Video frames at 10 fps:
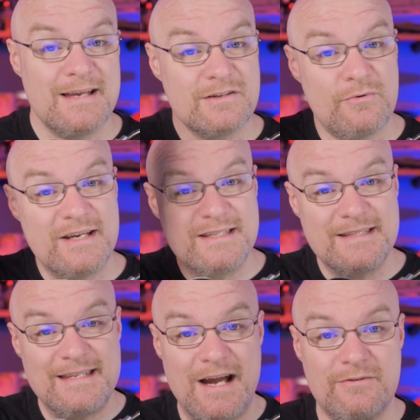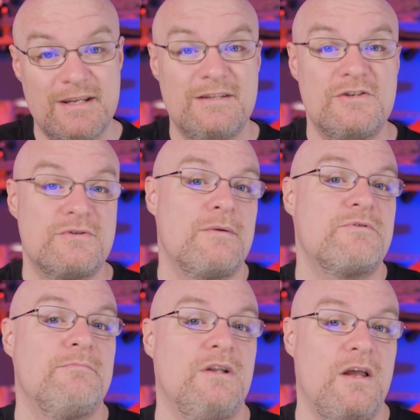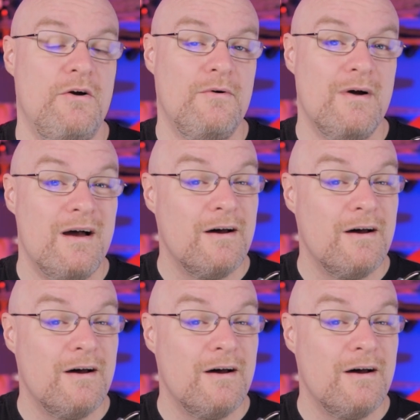always, down in the description below,